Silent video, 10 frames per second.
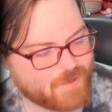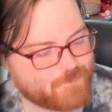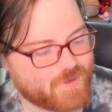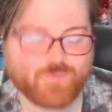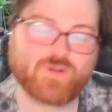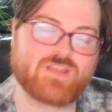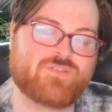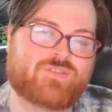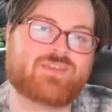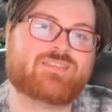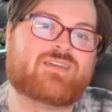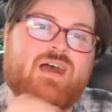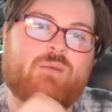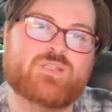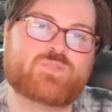But what do you think in the
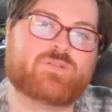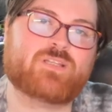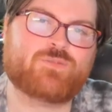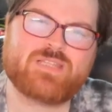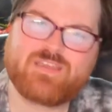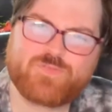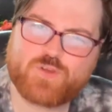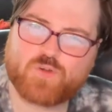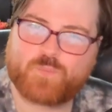comments below? Leave your